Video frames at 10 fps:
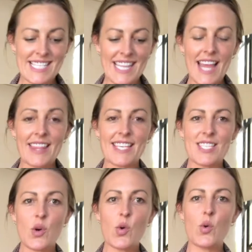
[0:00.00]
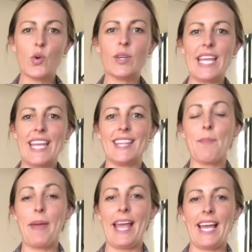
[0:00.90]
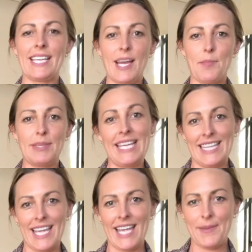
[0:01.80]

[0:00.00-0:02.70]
let this cool in the pan completely.